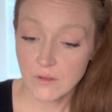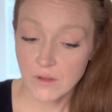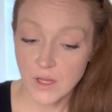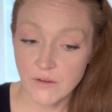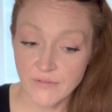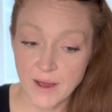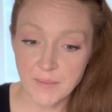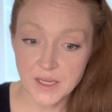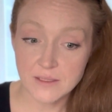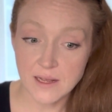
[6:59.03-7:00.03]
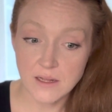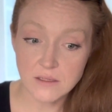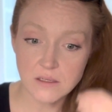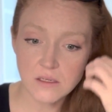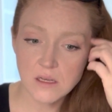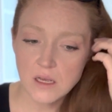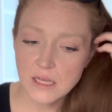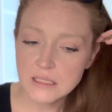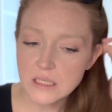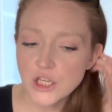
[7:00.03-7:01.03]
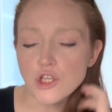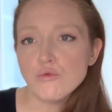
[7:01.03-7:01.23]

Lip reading: If that makes sense. It's like you